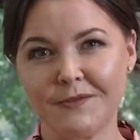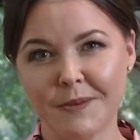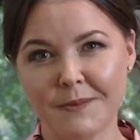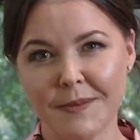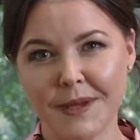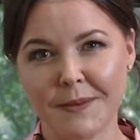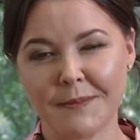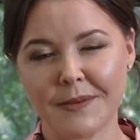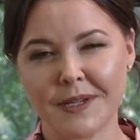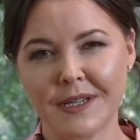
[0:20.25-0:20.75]

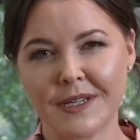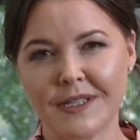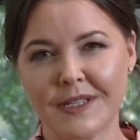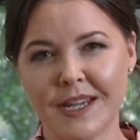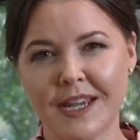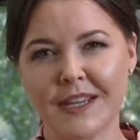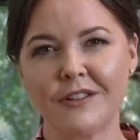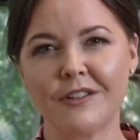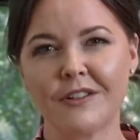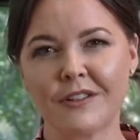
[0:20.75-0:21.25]
remembered
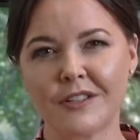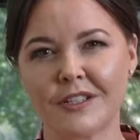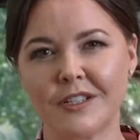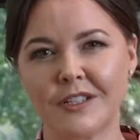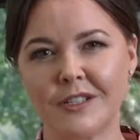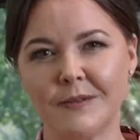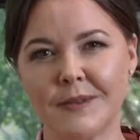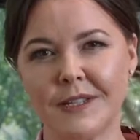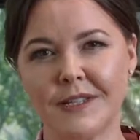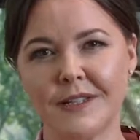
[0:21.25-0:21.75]
and not
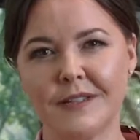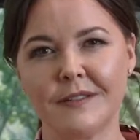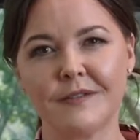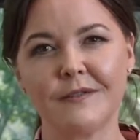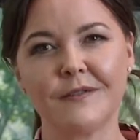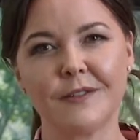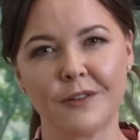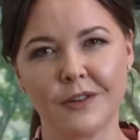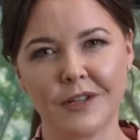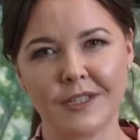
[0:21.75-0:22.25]
to be
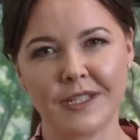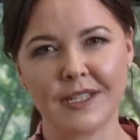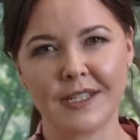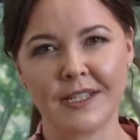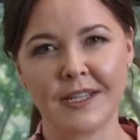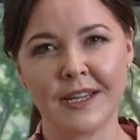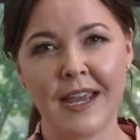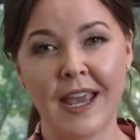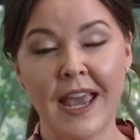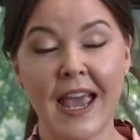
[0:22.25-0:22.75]

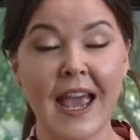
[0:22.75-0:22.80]
forgotten,